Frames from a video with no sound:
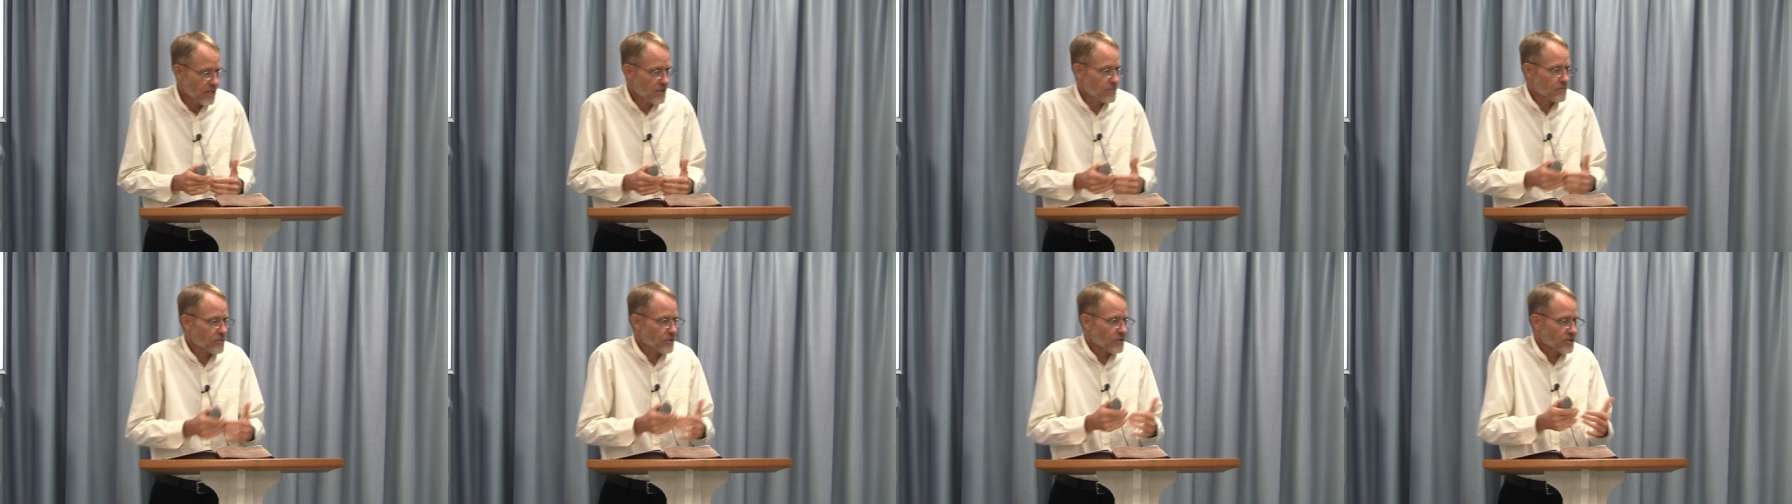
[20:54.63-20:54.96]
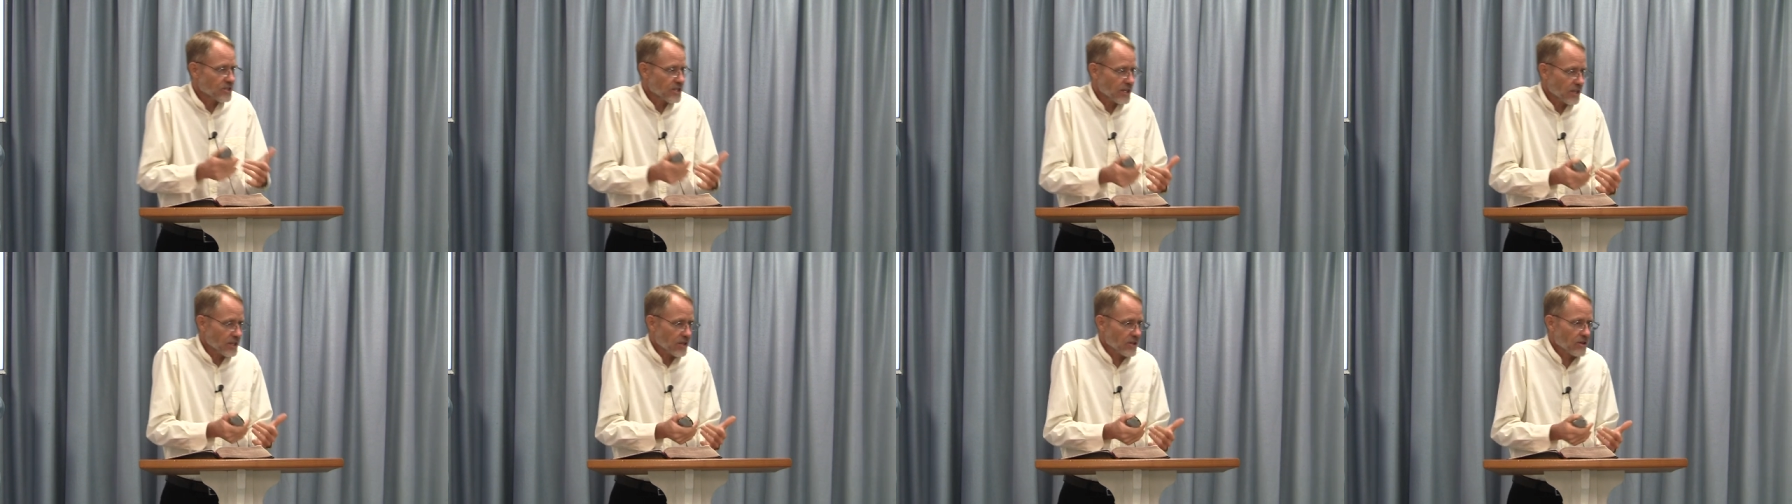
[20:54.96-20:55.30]
in
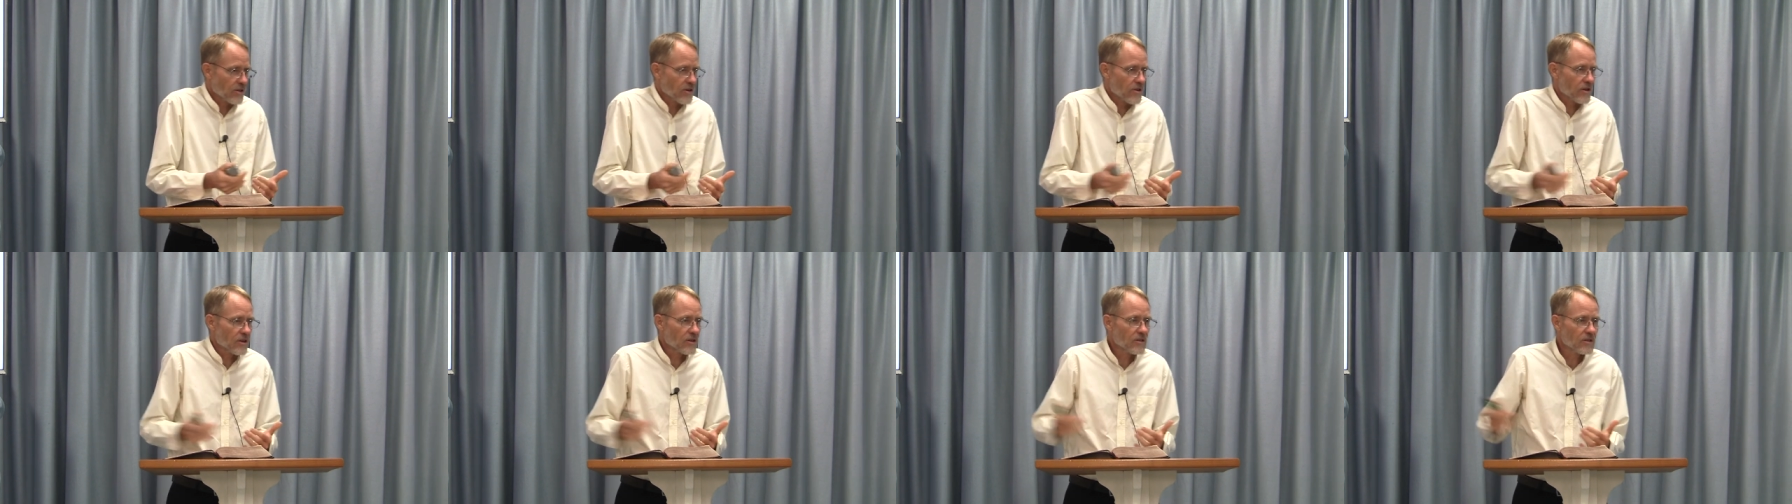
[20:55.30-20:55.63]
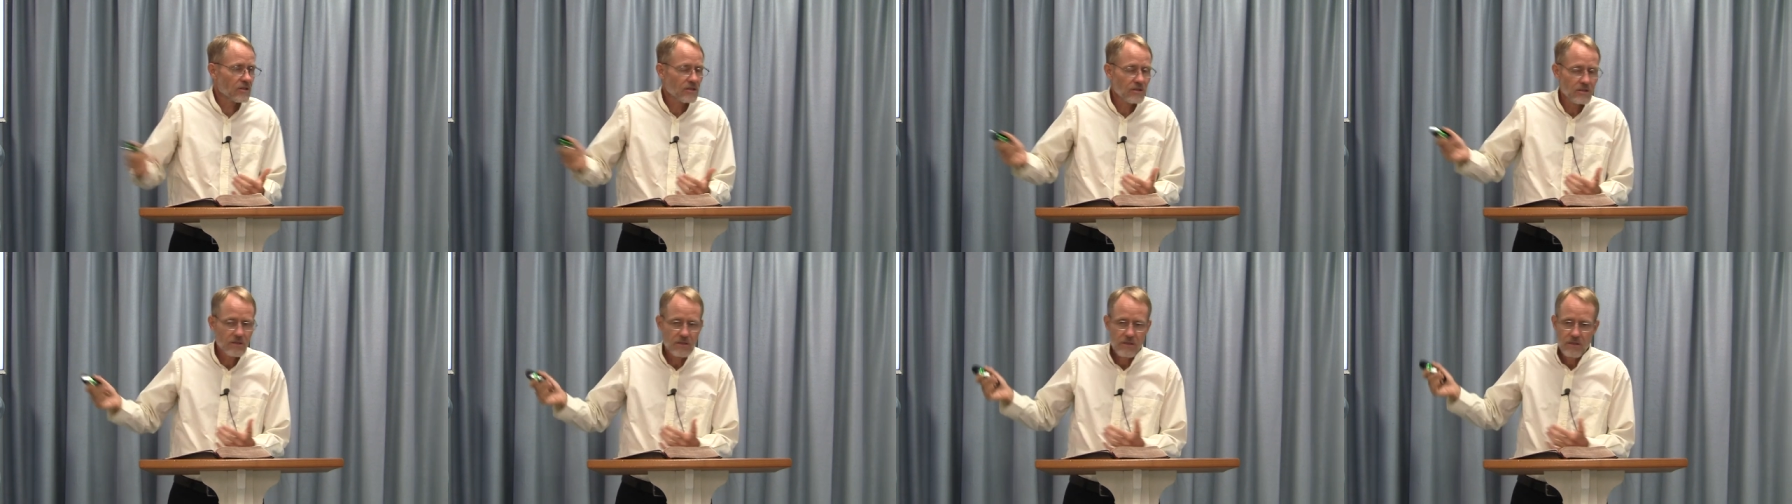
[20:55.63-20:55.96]
particularly
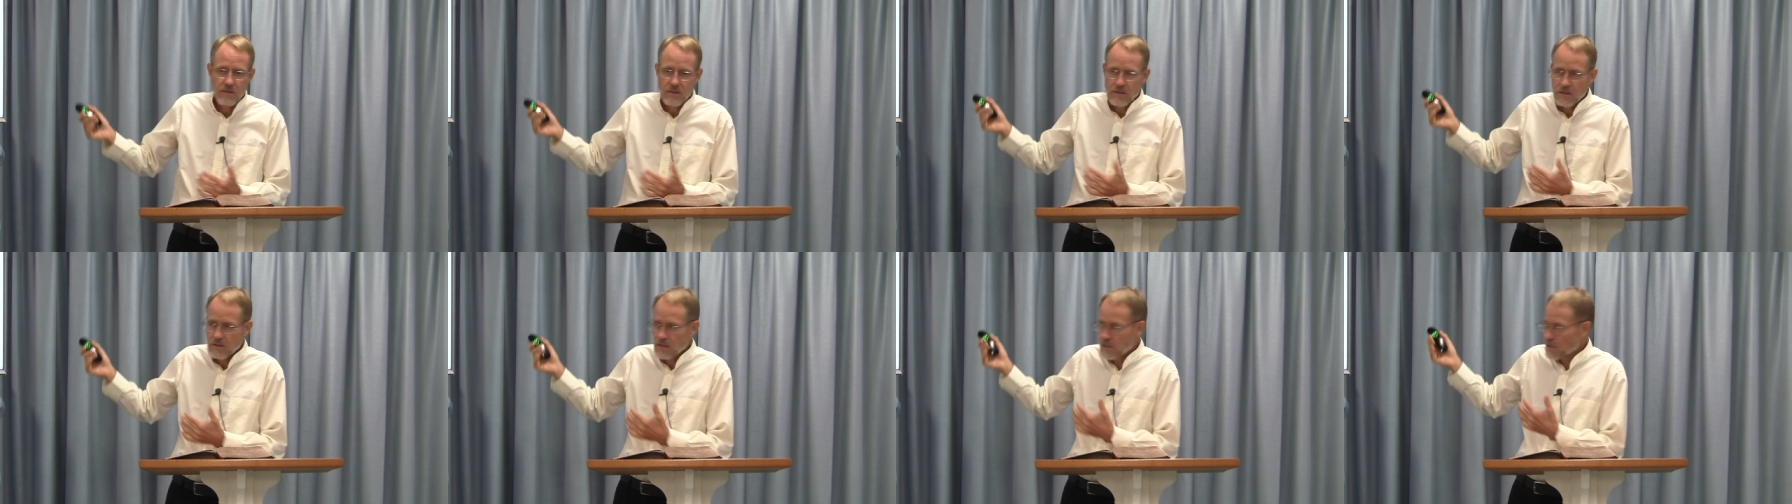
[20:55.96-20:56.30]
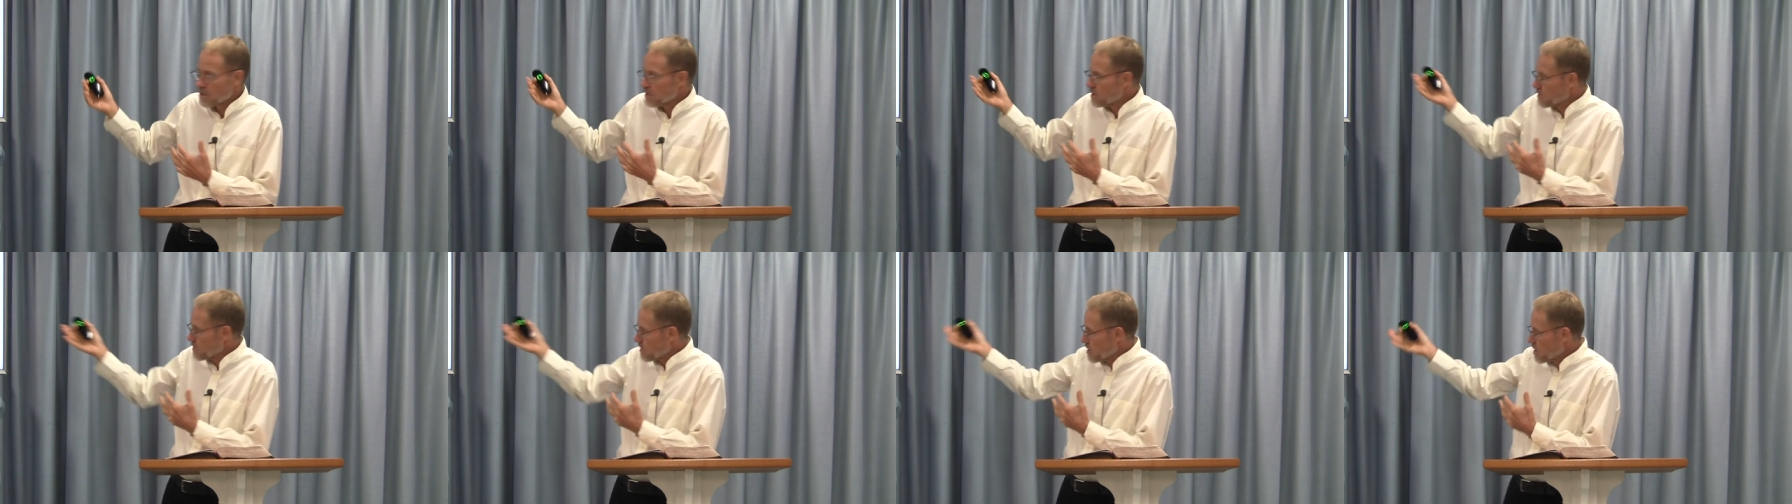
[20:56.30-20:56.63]

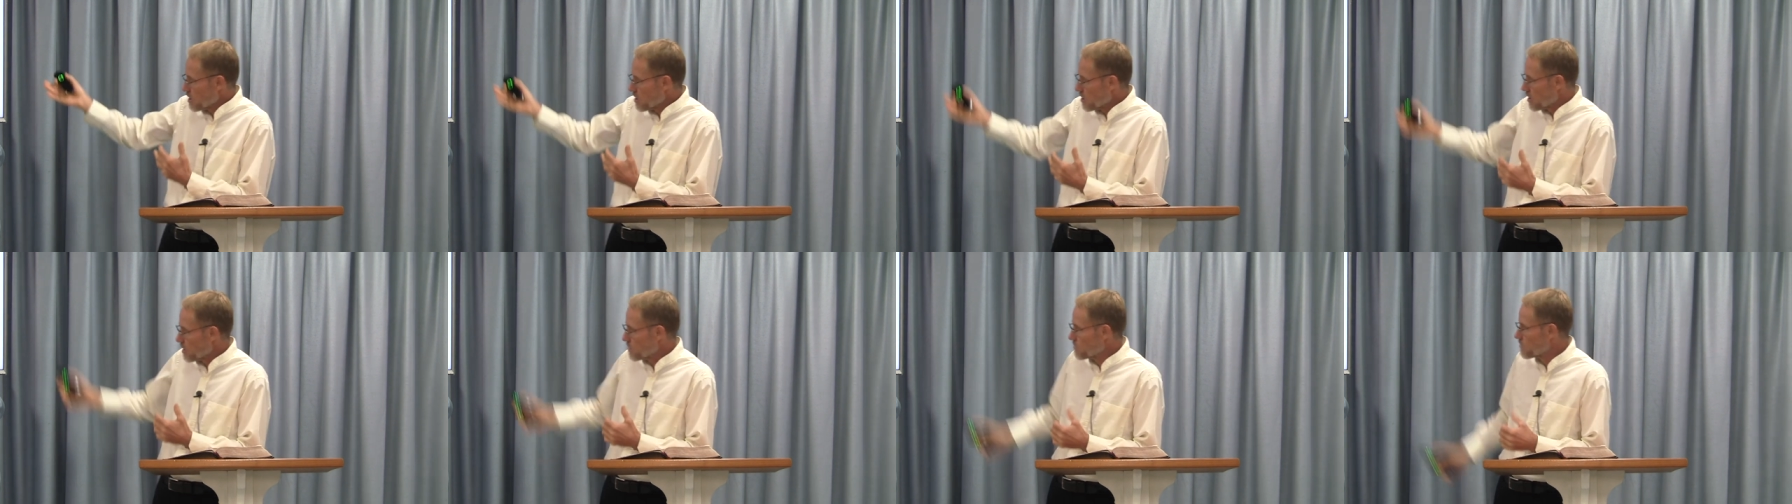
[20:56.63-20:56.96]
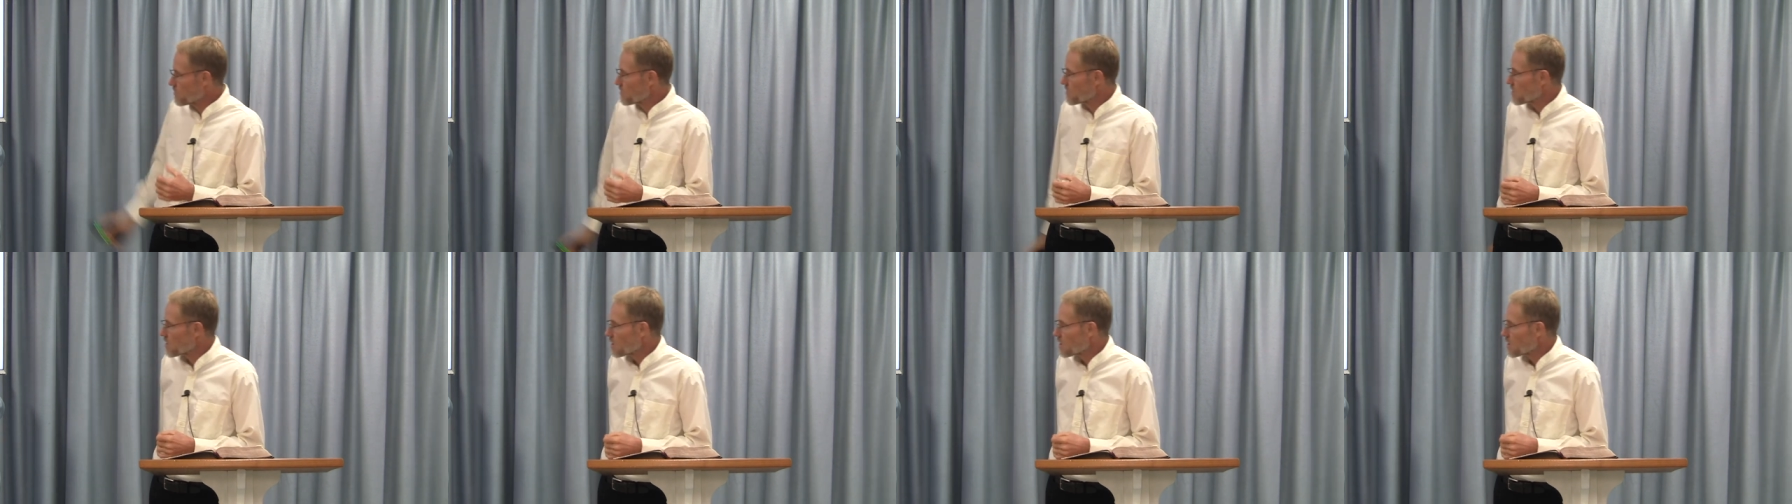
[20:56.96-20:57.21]
here,